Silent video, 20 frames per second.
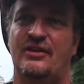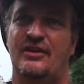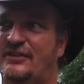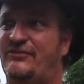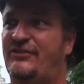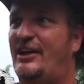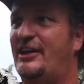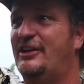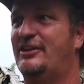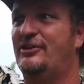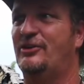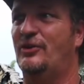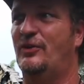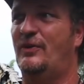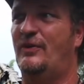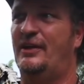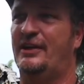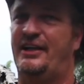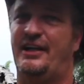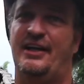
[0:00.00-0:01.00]
If I can do
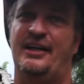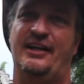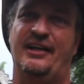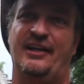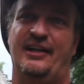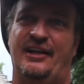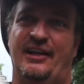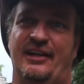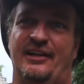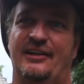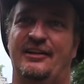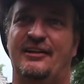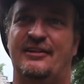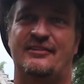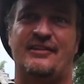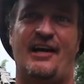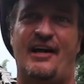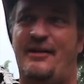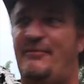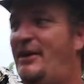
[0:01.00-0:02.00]
it one kid, kid at a
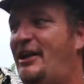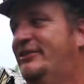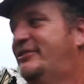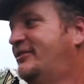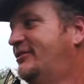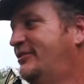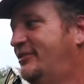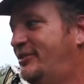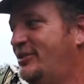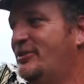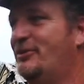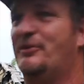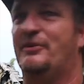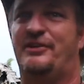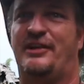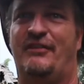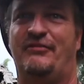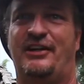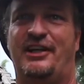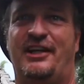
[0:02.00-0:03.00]
time, I'll do it
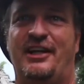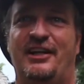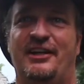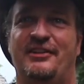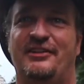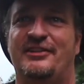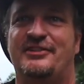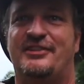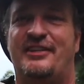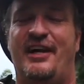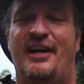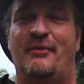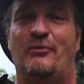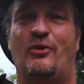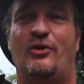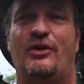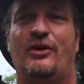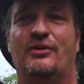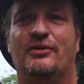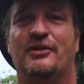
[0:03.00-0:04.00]
with every kid in this damn
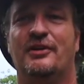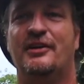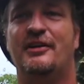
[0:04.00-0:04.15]
world.